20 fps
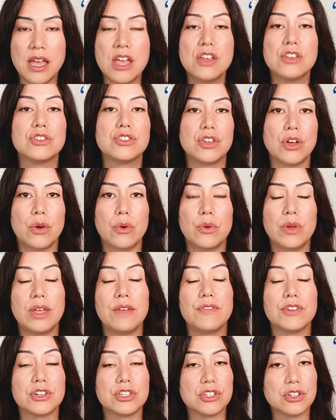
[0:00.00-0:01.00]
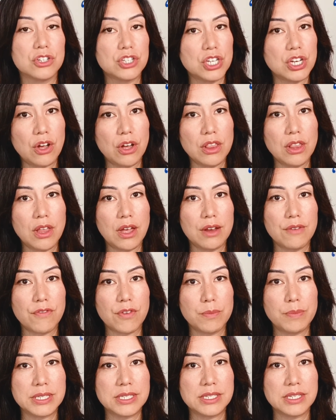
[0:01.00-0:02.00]
So if you're searching online for
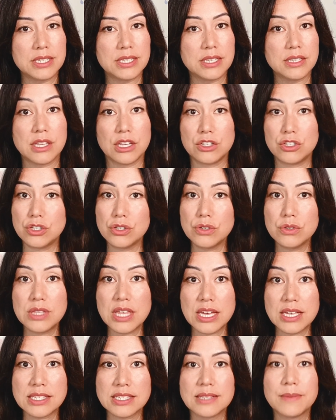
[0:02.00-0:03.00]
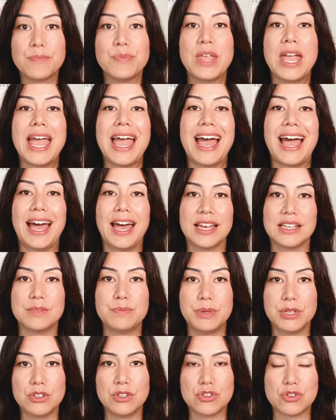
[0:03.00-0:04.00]
businesses that do this,
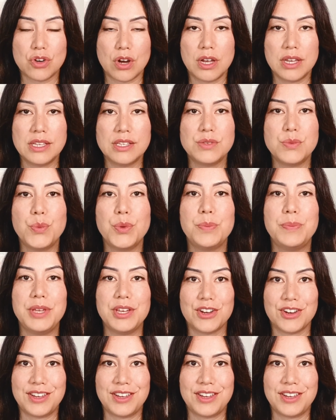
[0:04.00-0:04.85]
as-built drawings will be your